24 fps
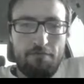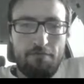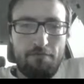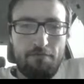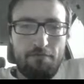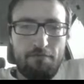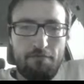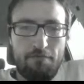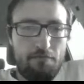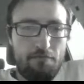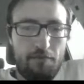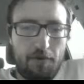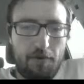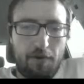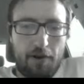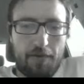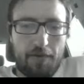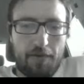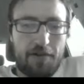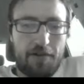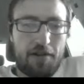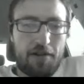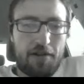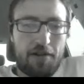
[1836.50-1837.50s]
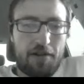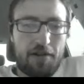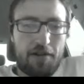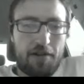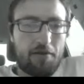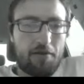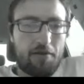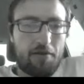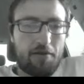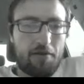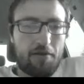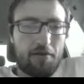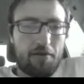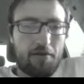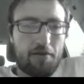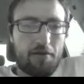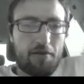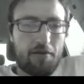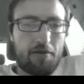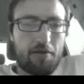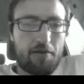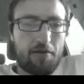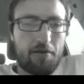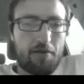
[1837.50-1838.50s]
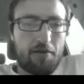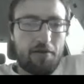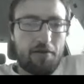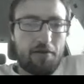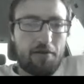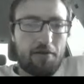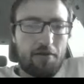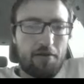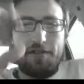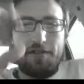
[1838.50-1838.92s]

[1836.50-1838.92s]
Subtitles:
we would have to increment C to undo that last